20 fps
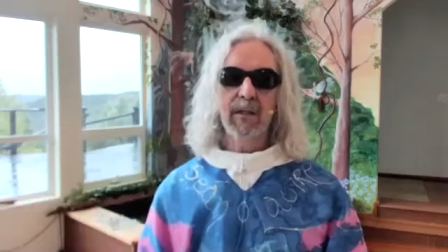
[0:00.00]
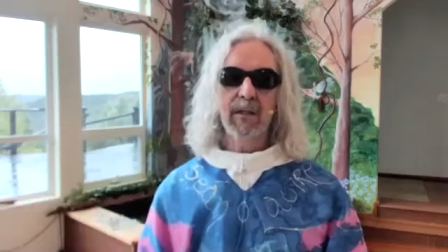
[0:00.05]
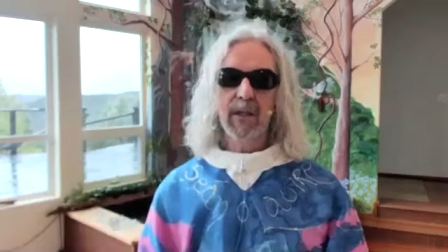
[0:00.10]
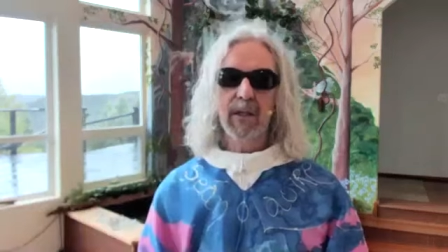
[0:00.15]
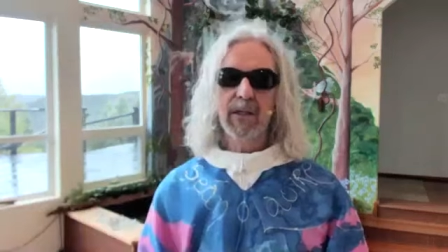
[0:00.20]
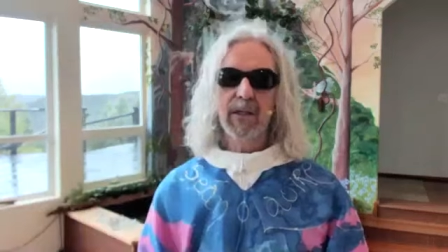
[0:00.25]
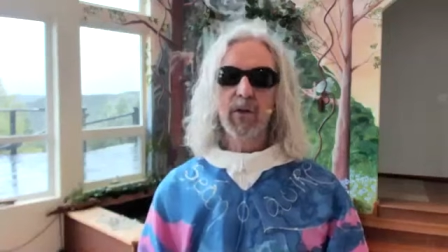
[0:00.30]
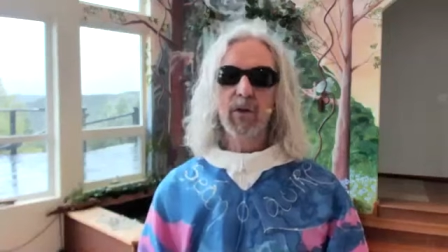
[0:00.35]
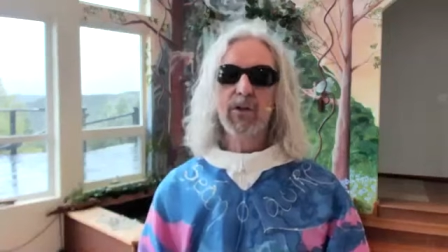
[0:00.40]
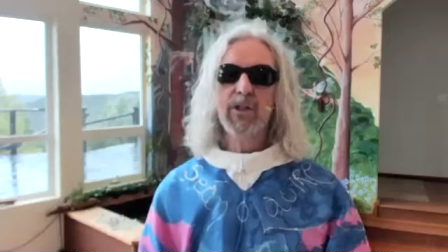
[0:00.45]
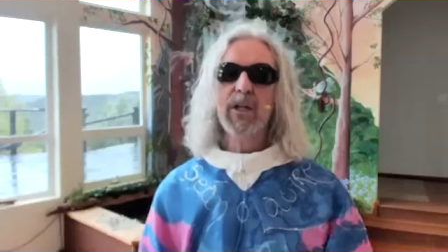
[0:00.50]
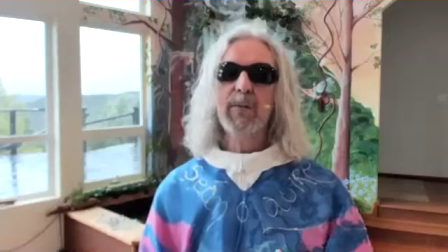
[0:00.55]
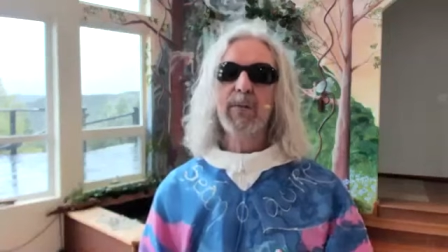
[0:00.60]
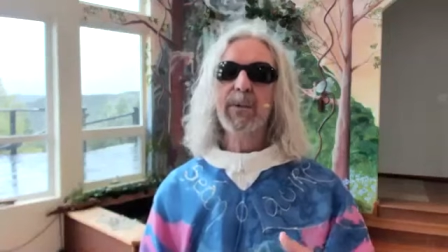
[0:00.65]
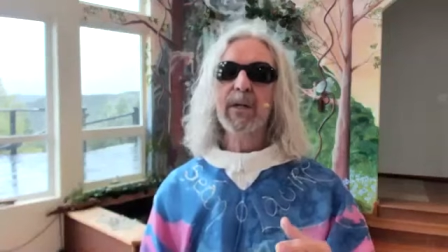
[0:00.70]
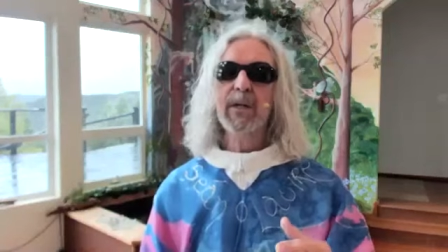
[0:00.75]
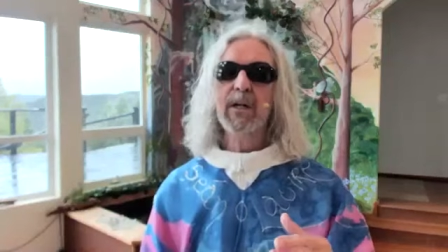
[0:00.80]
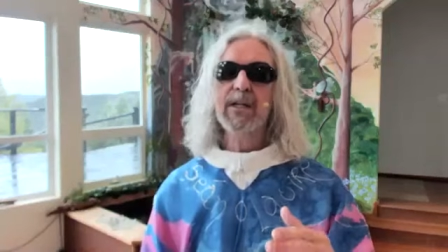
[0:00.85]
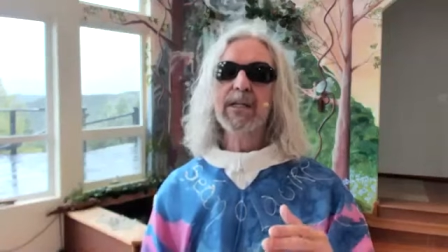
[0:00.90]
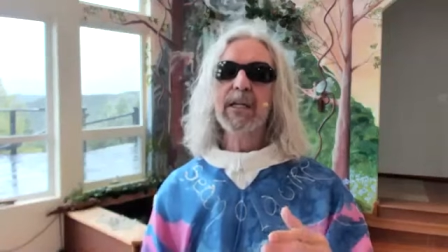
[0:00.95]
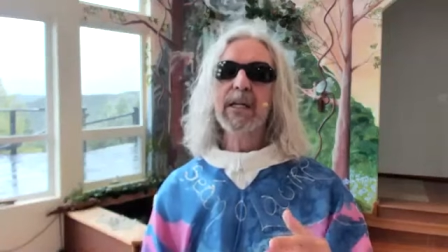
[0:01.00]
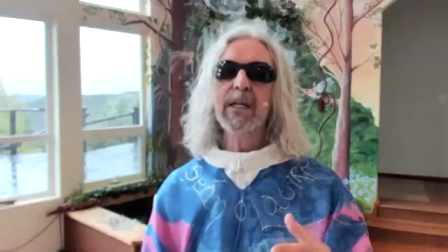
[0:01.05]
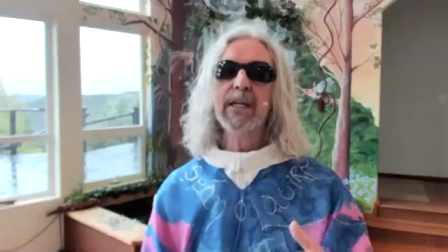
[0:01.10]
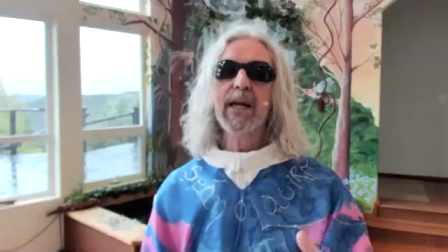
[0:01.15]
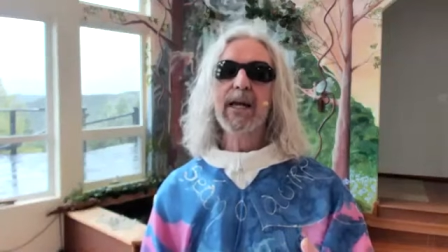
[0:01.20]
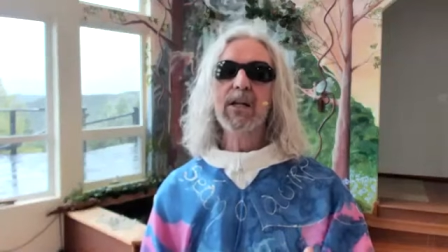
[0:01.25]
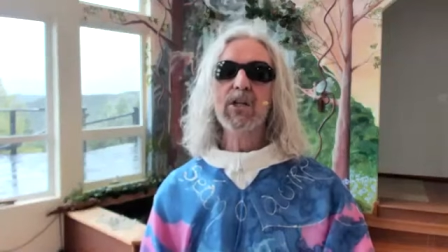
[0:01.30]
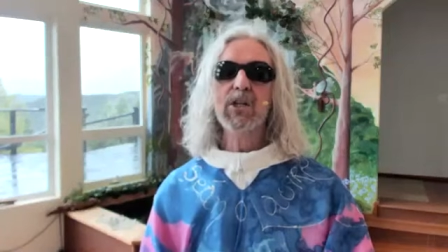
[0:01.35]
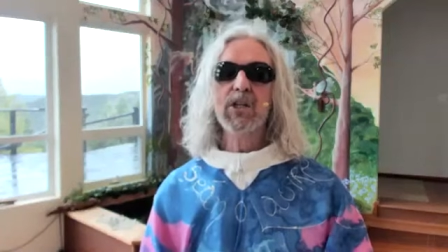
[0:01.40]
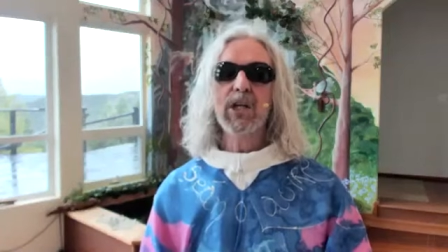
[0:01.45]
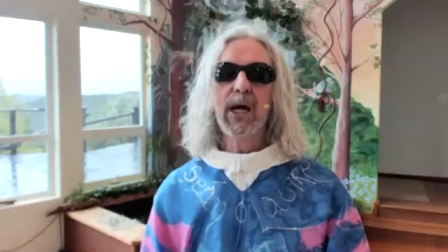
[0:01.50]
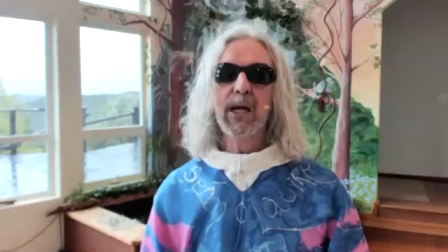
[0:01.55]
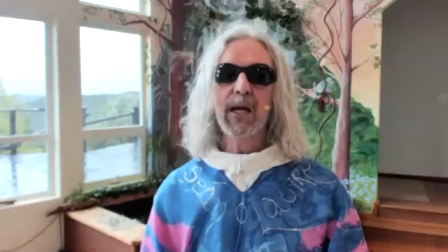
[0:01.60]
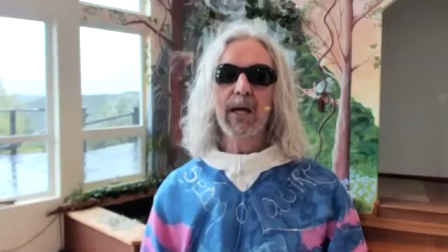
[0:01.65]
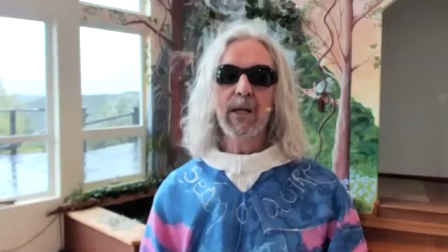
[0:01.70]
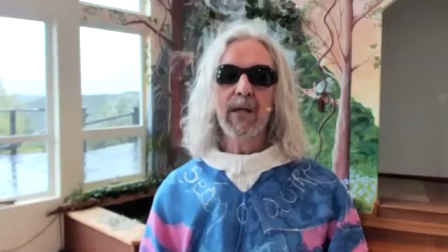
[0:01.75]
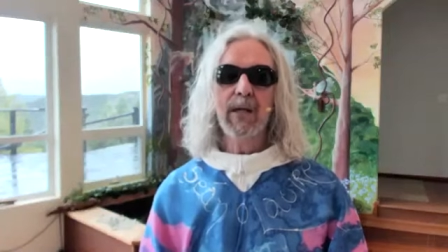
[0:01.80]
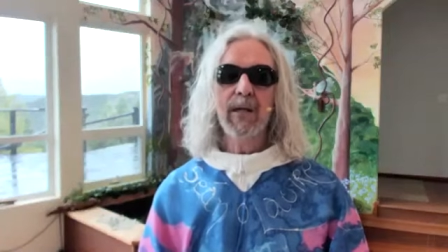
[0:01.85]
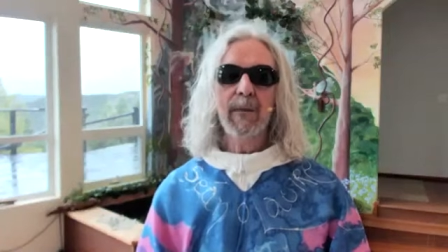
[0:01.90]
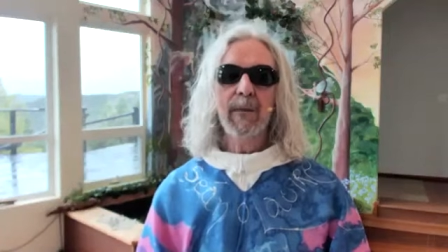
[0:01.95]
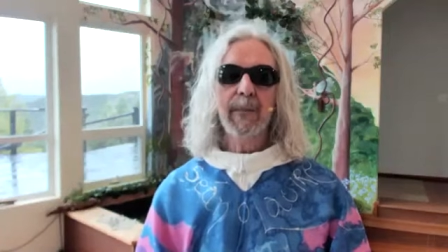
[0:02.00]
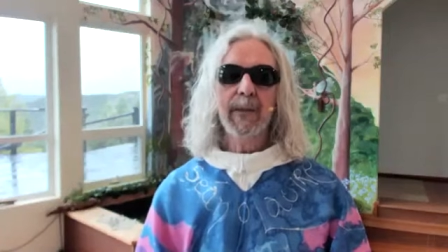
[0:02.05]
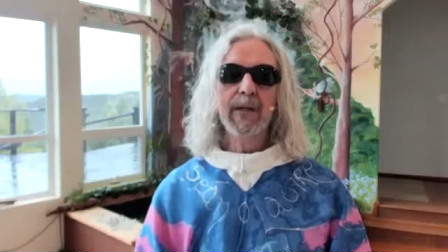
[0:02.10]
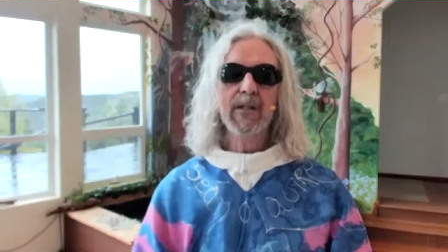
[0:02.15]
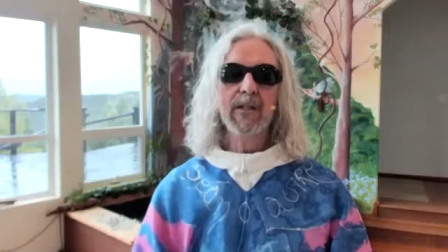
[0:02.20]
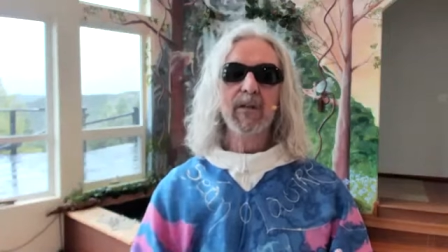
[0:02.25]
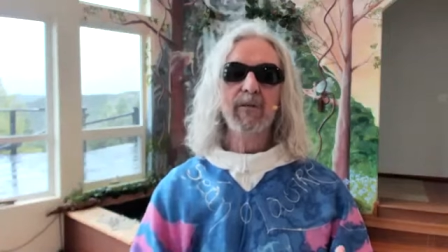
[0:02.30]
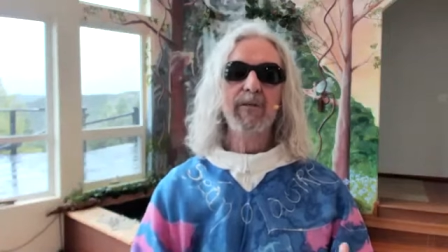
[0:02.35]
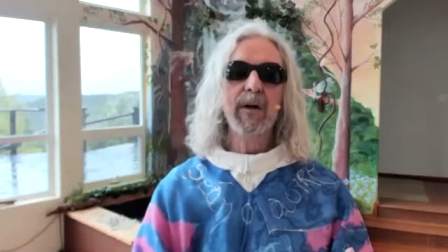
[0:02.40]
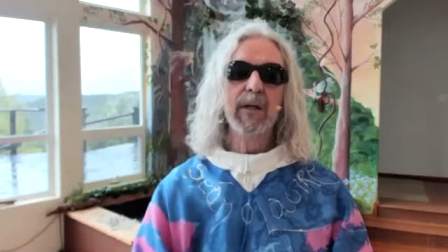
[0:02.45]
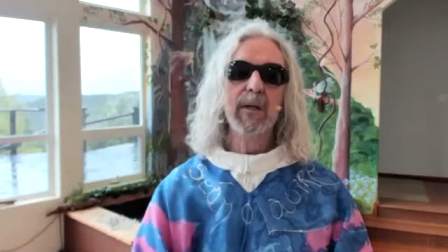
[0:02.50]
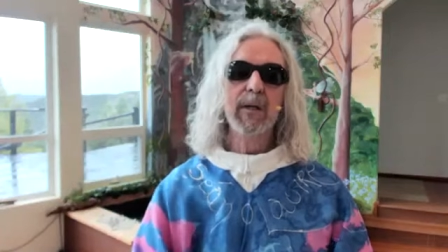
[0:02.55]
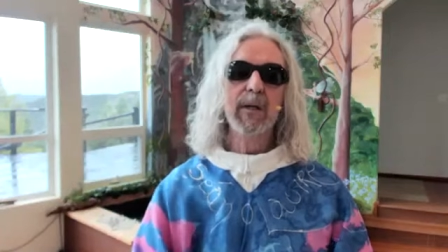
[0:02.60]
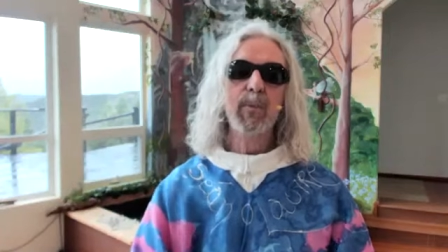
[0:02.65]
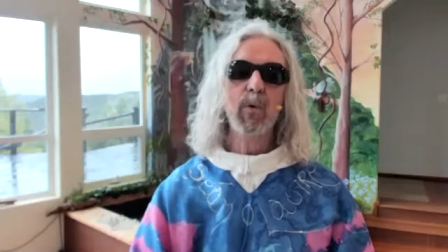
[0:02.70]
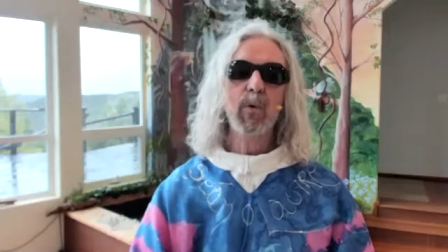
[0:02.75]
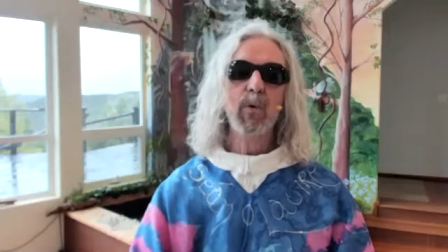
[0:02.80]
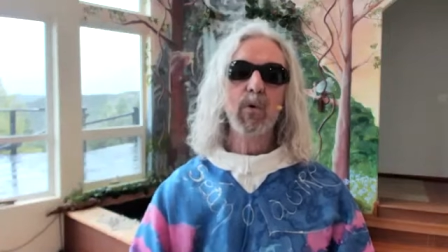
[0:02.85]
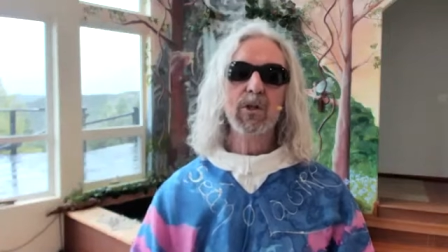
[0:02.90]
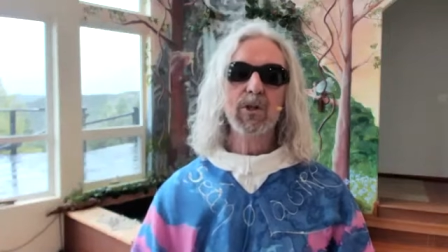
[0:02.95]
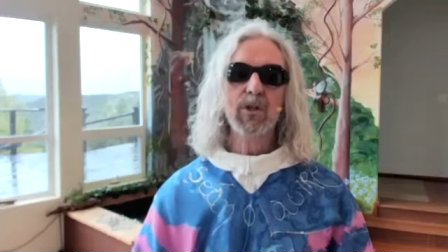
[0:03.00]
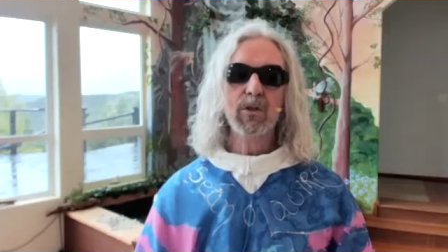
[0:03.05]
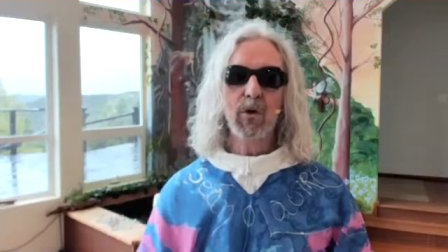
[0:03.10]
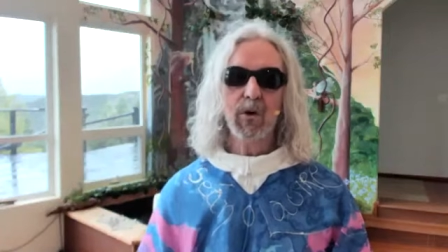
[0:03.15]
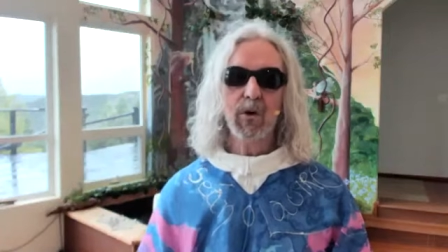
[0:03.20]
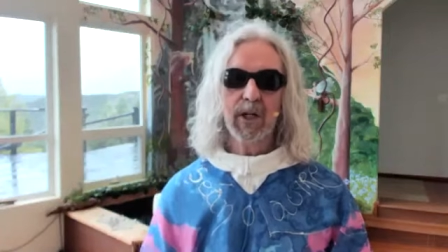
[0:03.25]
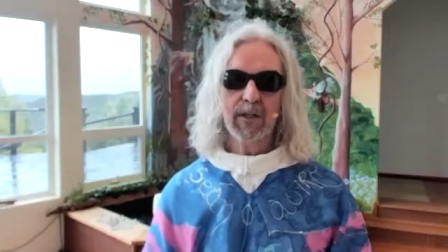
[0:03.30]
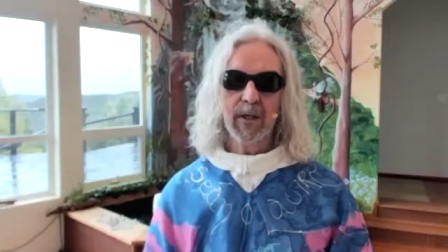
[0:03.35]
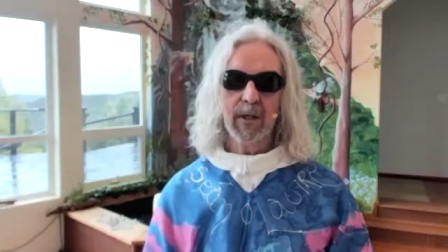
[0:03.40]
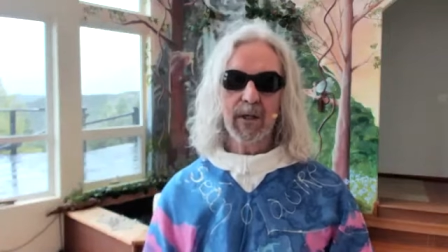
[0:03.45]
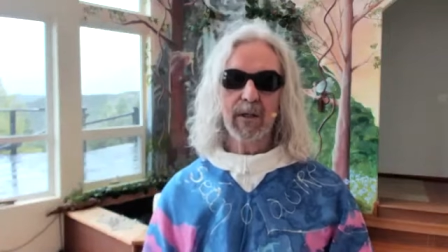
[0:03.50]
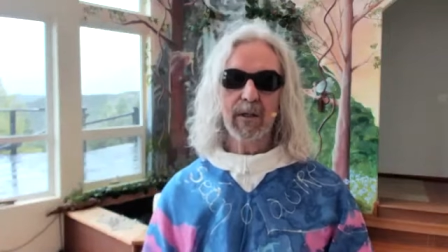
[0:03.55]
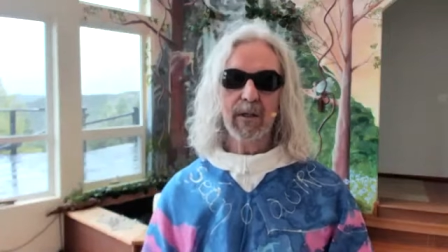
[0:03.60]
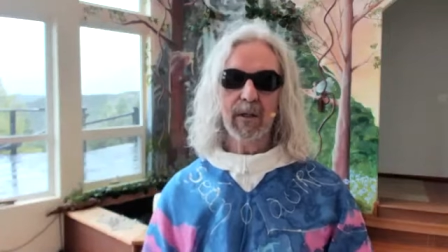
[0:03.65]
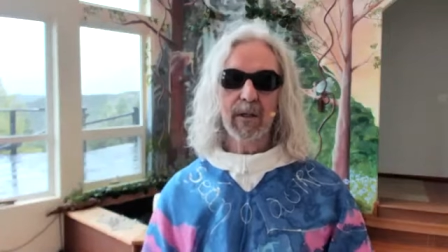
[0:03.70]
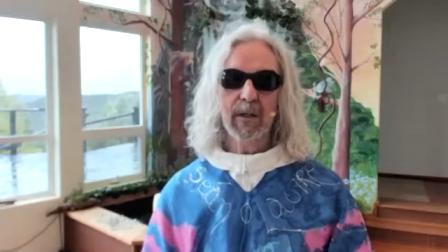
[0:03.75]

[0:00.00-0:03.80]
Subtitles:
Your typical teenage child is a very poor storyteller.